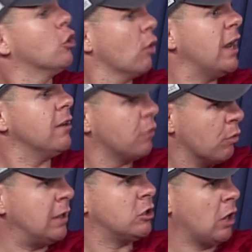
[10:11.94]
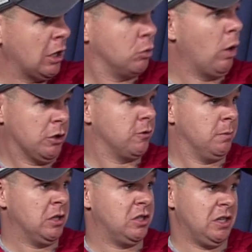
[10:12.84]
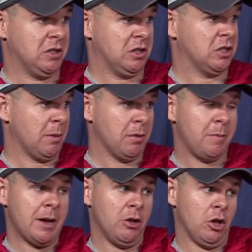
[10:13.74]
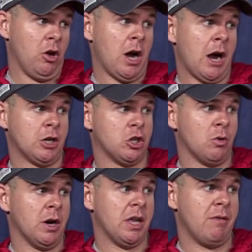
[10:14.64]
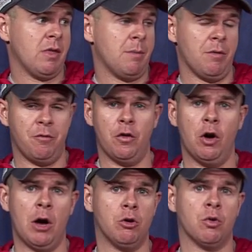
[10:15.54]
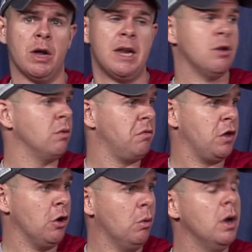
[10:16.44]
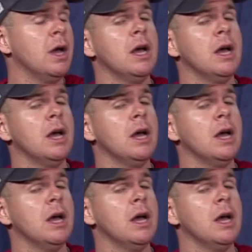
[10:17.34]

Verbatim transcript: grade of the Red Sox was from this season. Some have been a little harsher on giving them a full-out grade and review.